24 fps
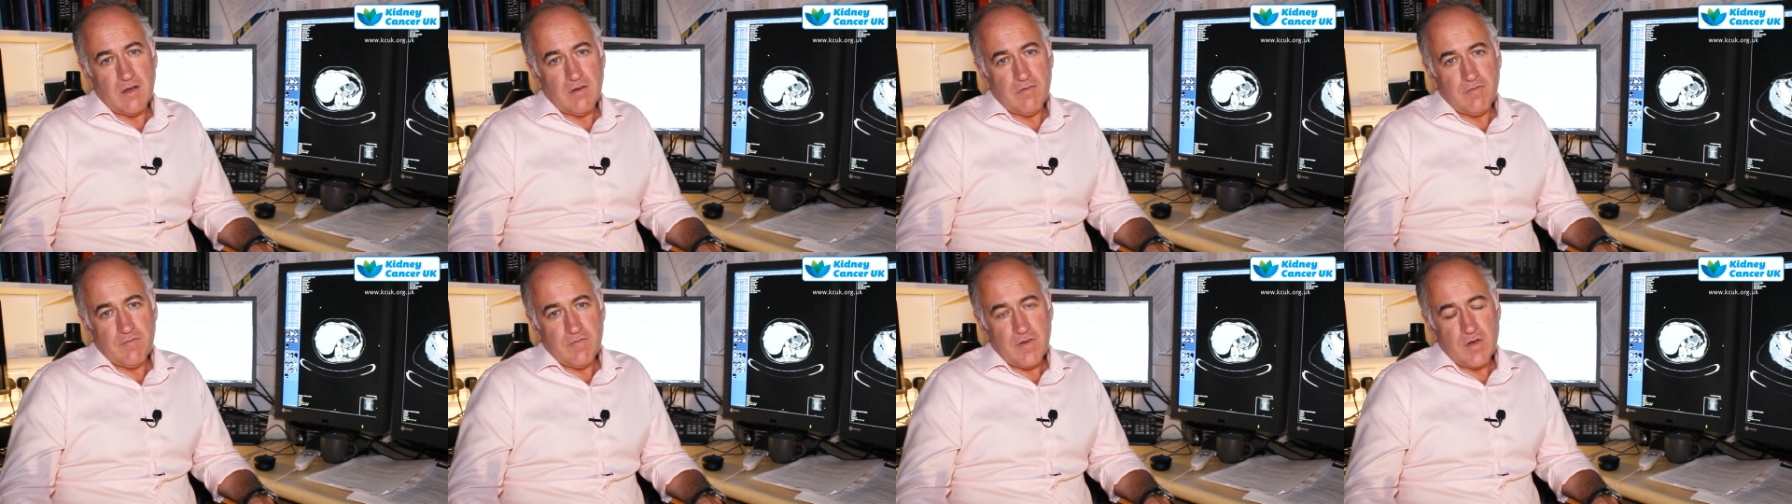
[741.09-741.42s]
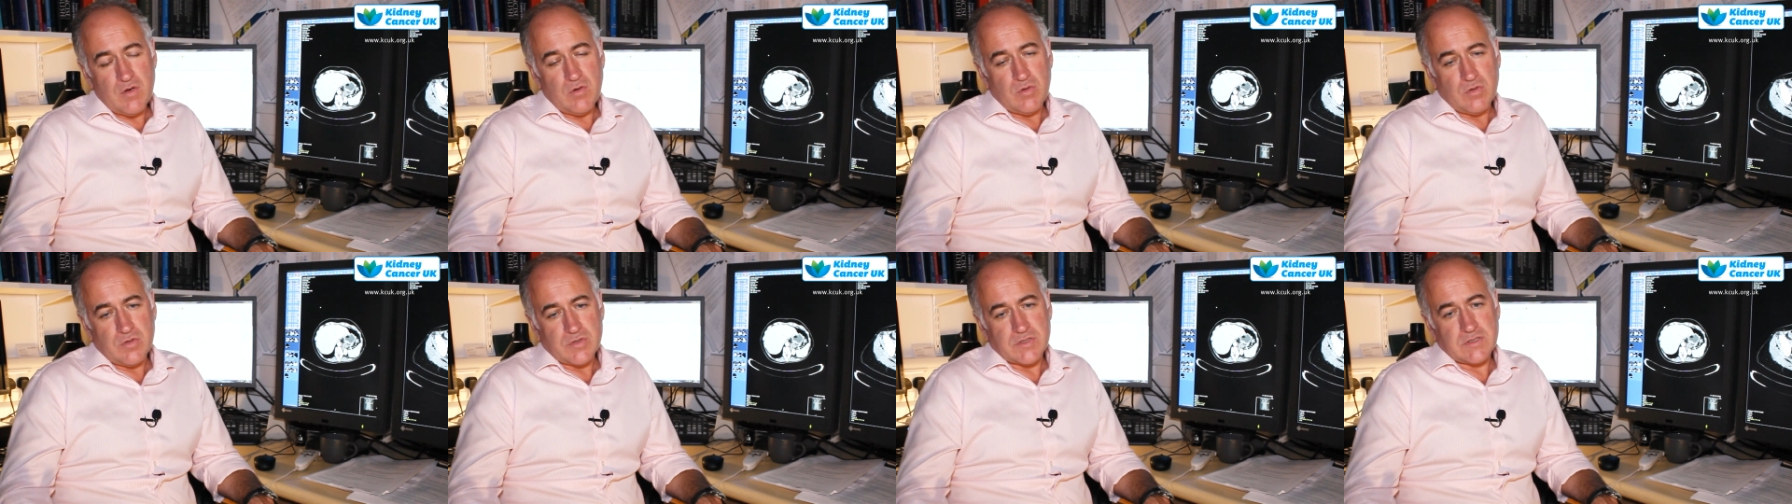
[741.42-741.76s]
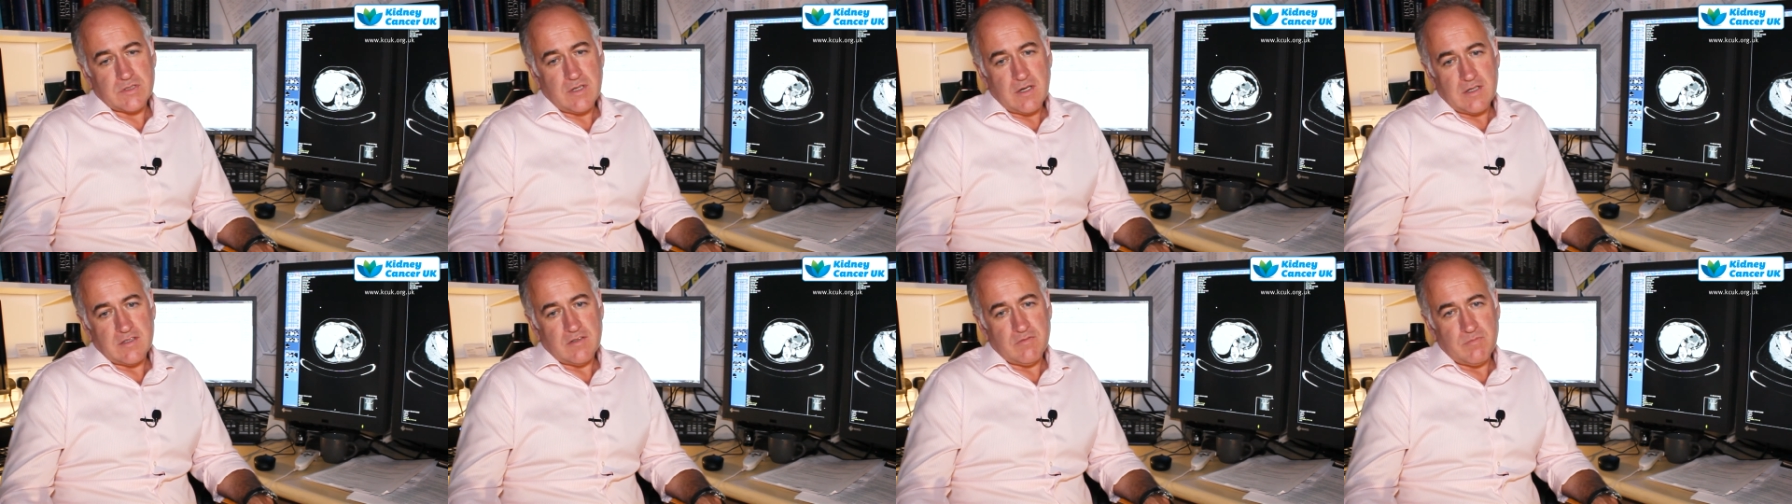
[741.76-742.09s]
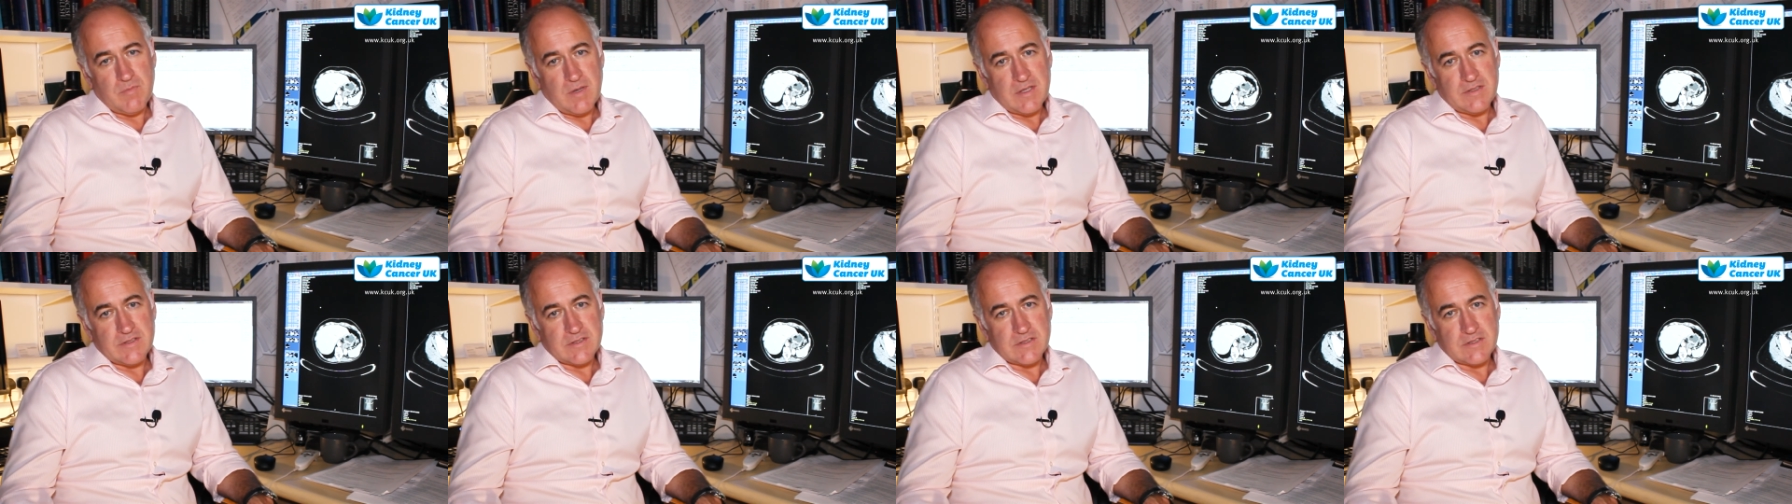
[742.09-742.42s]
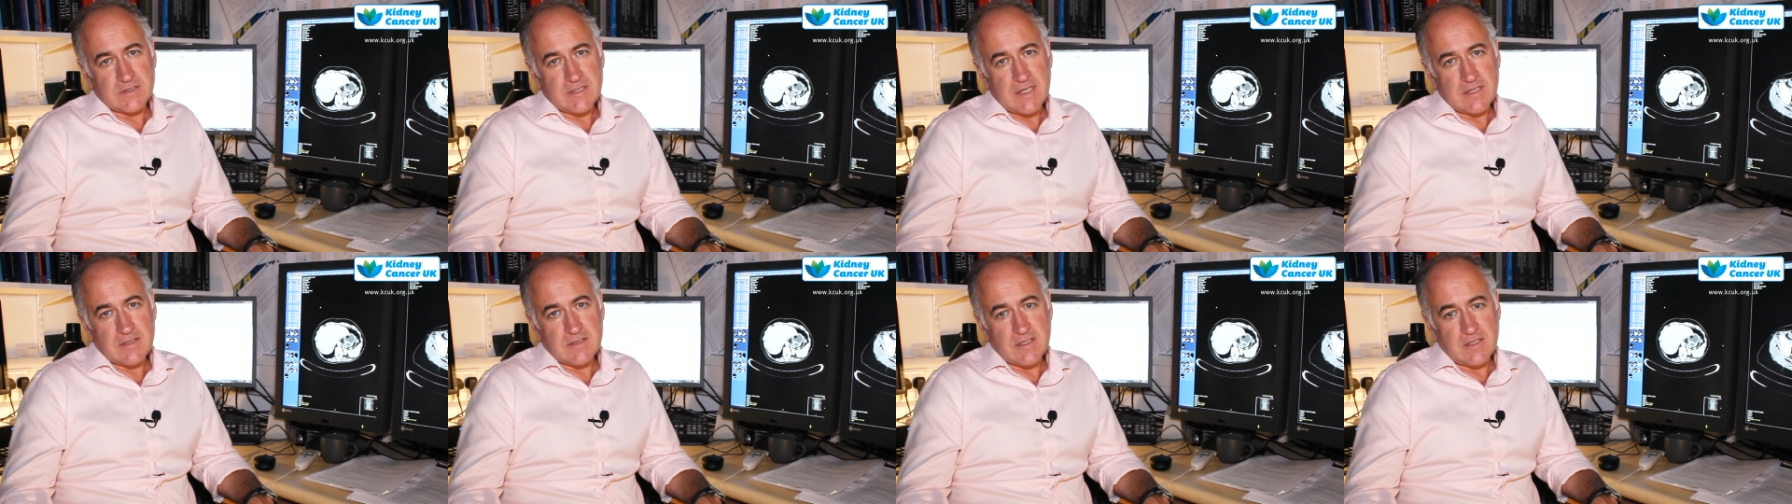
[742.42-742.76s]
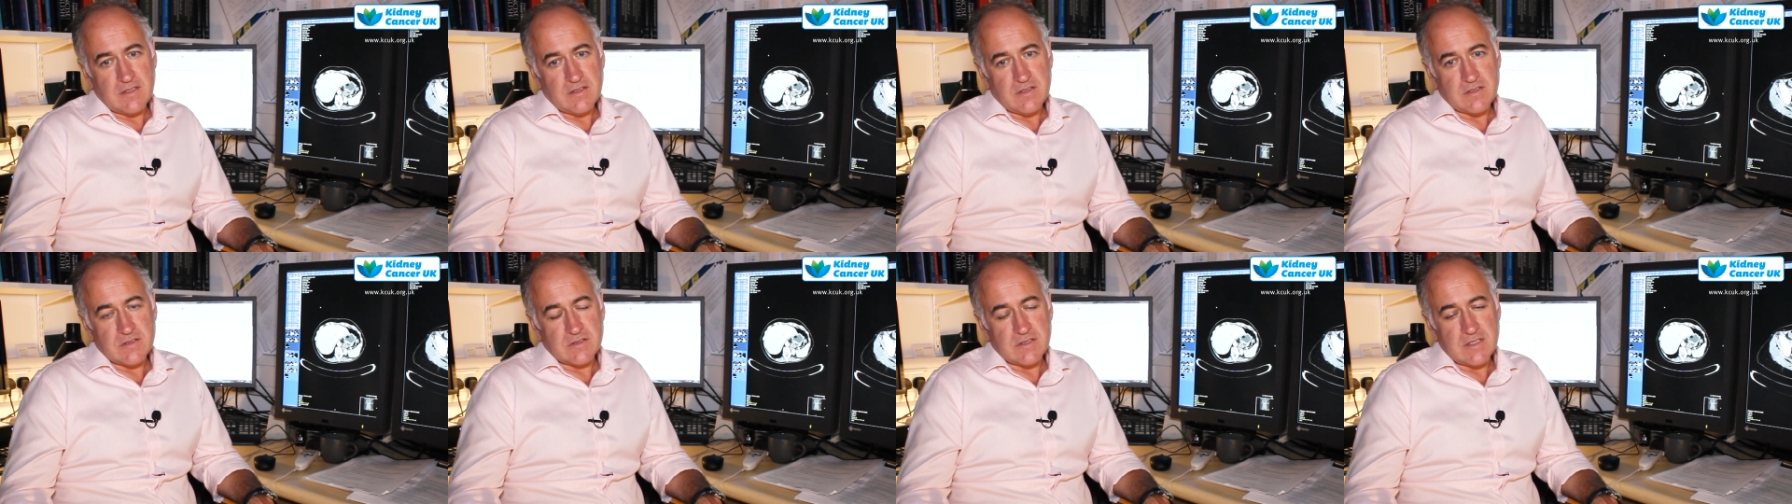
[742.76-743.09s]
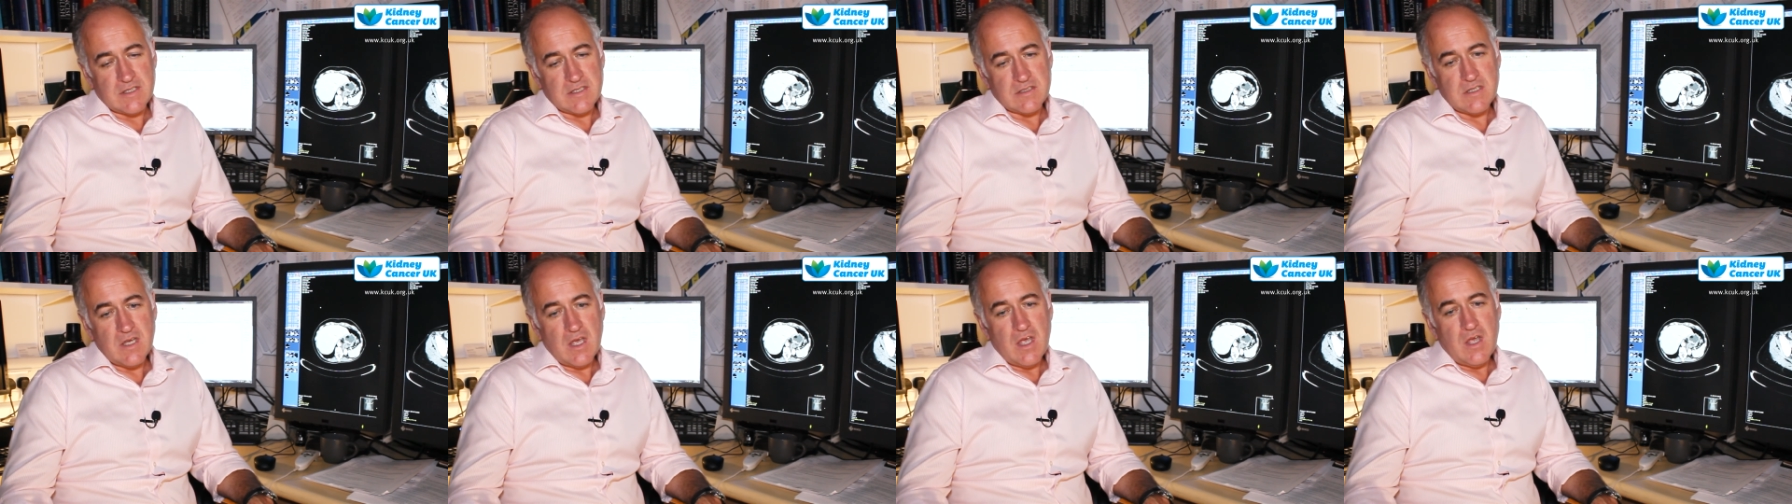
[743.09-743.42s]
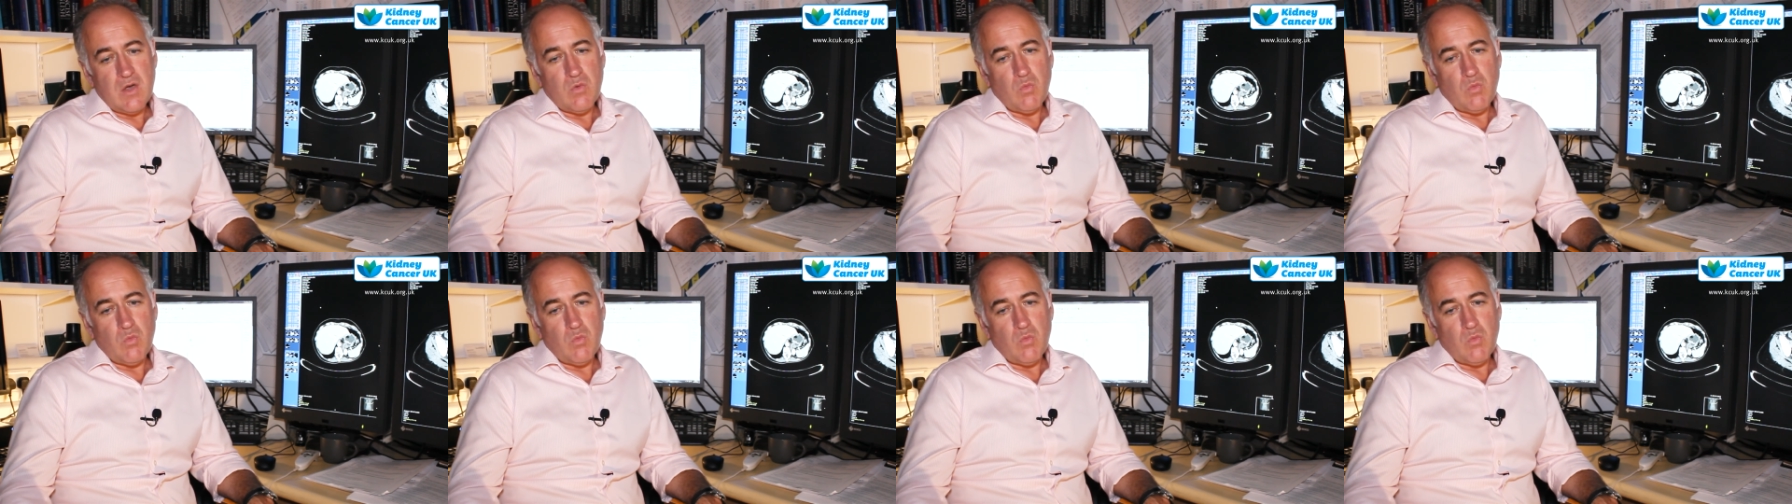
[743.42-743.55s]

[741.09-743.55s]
a focal site of metastatic disease,